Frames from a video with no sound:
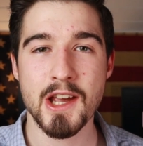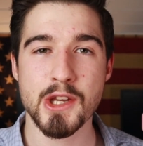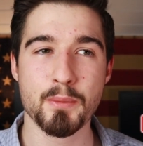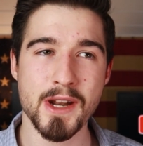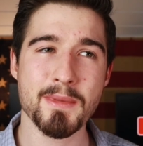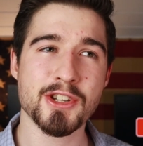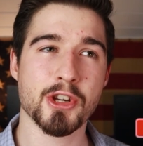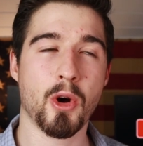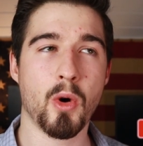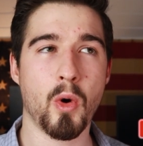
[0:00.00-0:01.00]
you pretty
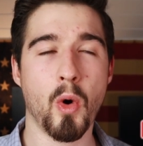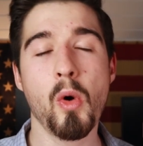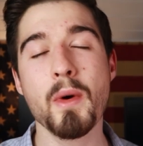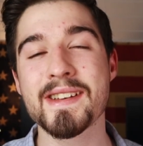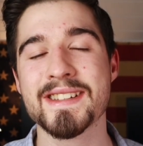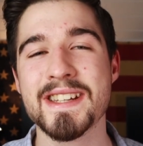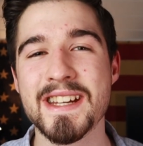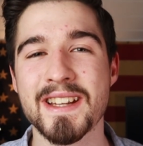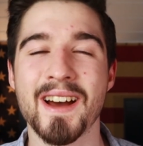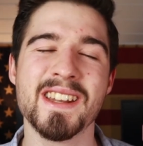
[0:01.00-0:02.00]
much always
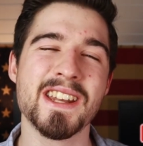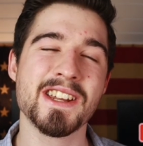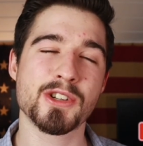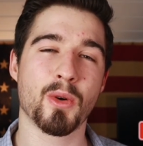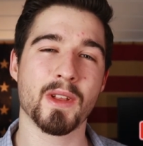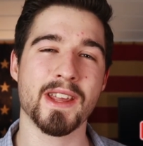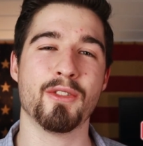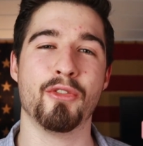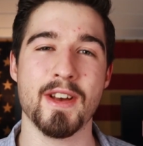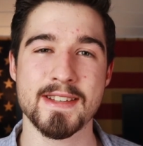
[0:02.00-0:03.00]
need an initial
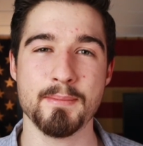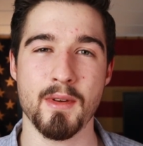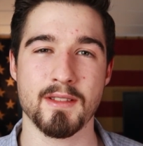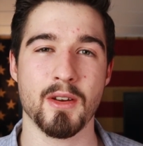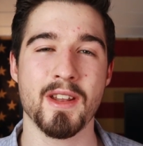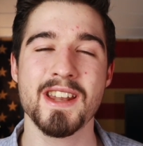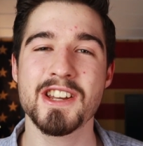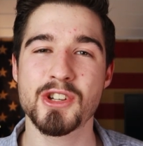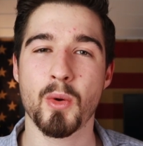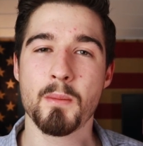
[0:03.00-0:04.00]
investment, an
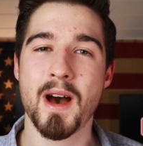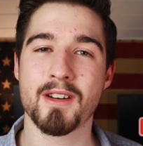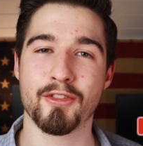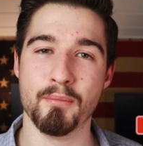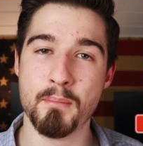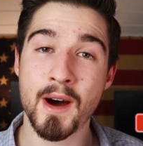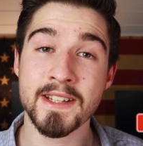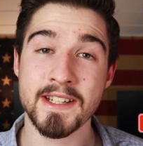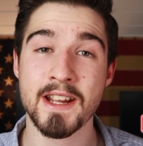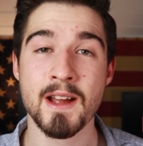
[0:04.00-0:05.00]
initial amount of
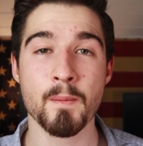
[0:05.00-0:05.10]
money